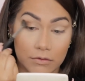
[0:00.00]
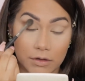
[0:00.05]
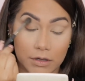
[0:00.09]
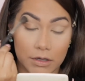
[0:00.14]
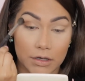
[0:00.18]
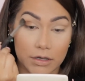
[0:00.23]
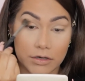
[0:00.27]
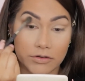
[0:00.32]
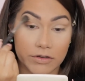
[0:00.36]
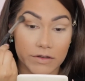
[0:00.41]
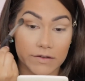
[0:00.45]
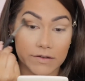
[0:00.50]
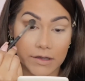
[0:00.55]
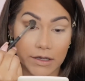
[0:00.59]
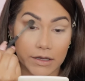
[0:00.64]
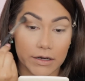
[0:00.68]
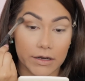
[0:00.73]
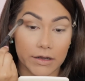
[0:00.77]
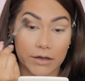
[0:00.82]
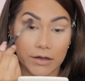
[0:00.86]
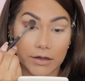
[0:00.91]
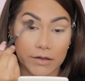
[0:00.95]
and just
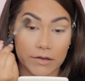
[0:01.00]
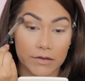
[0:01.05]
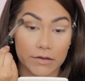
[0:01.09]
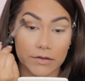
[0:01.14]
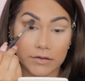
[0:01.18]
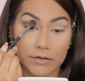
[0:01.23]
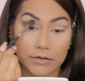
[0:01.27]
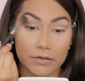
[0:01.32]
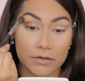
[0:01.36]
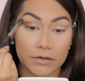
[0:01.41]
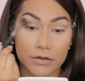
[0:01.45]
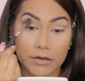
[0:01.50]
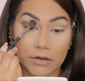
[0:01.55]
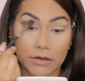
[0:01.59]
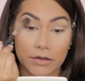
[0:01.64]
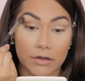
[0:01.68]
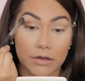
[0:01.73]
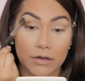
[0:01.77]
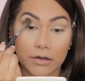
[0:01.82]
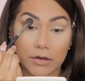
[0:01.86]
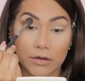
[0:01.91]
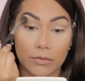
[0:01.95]
kind of
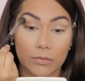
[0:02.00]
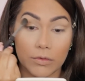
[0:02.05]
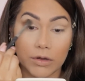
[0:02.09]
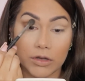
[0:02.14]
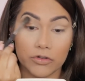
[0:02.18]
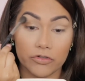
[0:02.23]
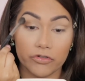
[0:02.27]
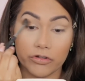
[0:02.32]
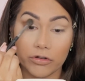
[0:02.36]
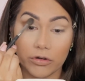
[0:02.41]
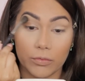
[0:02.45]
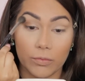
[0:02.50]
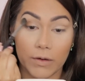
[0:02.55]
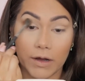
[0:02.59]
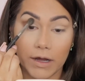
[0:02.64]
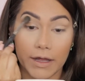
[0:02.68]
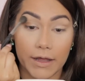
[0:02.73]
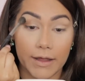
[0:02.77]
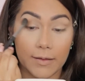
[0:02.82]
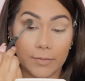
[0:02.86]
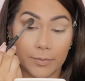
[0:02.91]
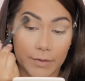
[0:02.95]
windshield
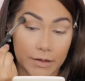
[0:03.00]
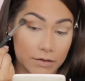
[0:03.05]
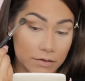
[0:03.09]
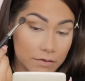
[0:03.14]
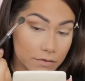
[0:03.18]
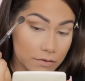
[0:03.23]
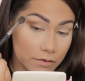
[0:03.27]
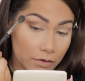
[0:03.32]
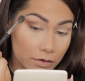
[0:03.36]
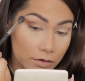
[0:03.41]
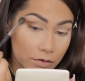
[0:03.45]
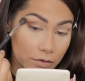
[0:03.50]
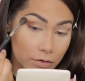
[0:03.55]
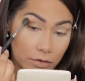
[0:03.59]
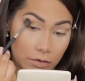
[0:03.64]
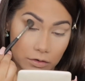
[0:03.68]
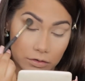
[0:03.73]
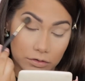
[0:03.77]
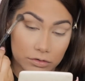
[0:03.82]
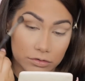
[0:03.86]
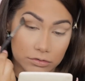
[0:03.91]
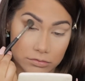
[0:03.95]
wipe and
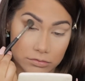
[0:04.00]
circle